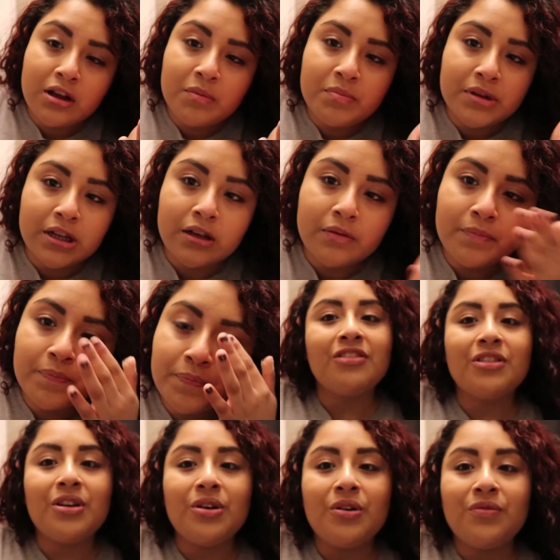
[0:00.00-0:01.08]
like.
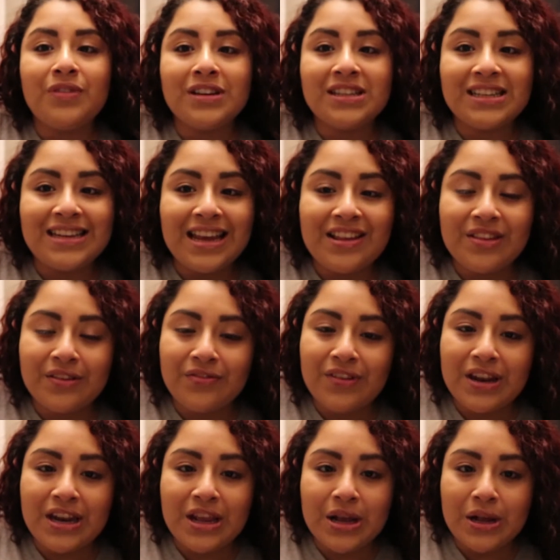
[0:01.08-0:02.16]
So for today's
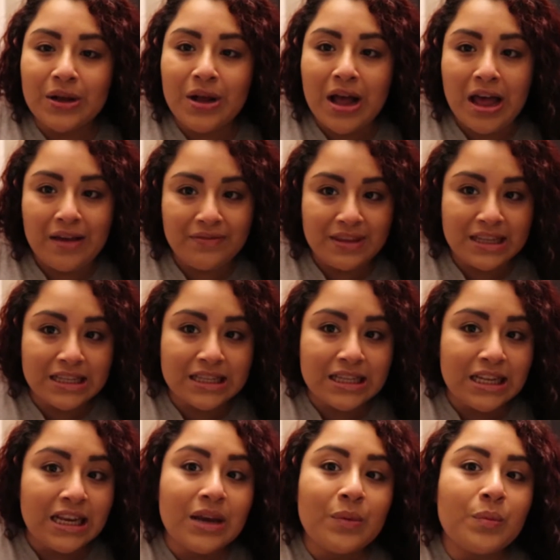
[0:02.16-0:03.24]
video,
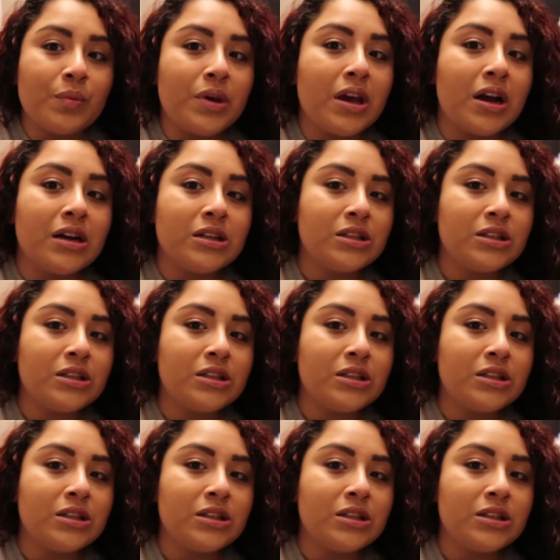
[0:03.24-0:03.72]
obviously we are